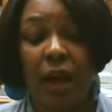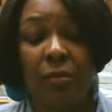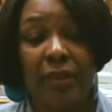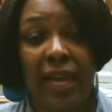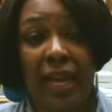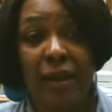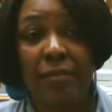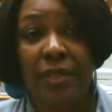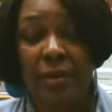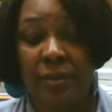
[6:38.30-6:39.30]
Apply a
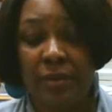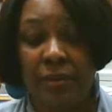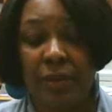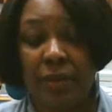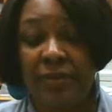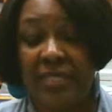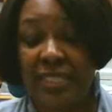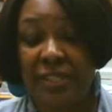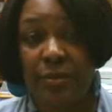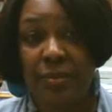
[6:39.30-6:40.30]
minimum of
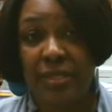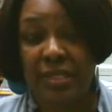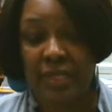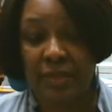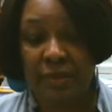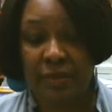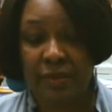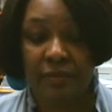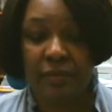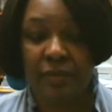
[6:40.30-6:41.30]
60%.
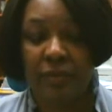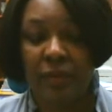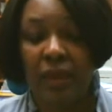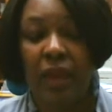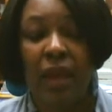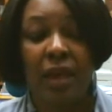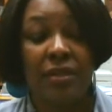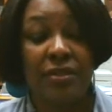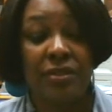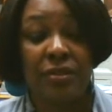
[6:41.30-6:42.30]

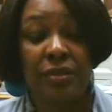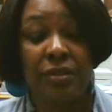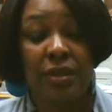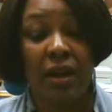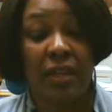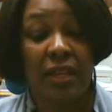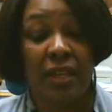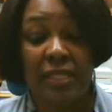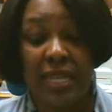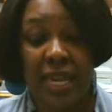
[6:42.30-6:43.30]
Students are
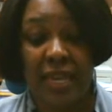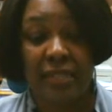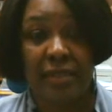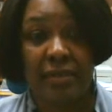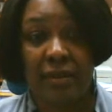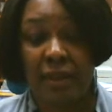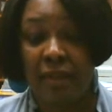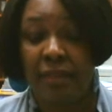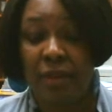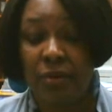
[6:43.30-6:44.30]
given tasks
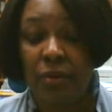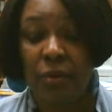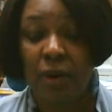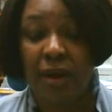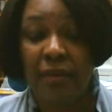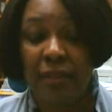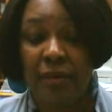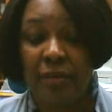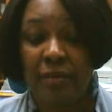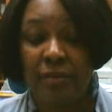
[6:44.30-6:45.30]
that require
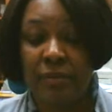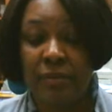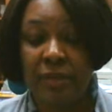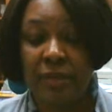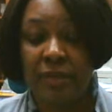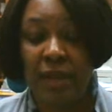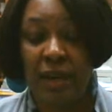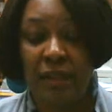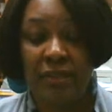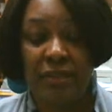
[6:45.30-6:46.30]
them the
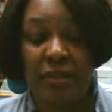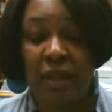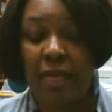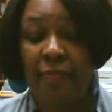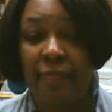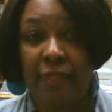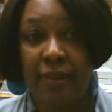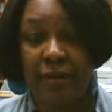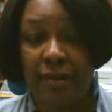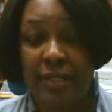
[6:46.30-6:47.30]
knowledge,
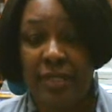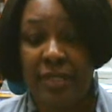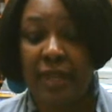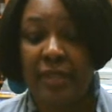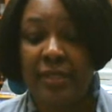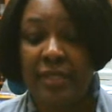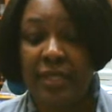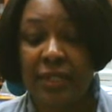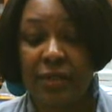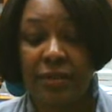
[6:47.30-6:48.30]
theories,
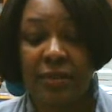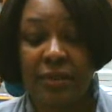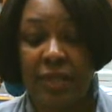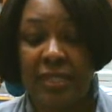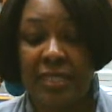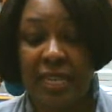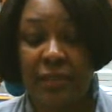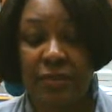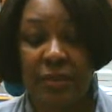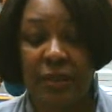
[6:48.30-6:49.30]
skills,
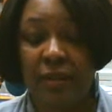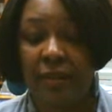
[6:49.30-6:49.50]
etc.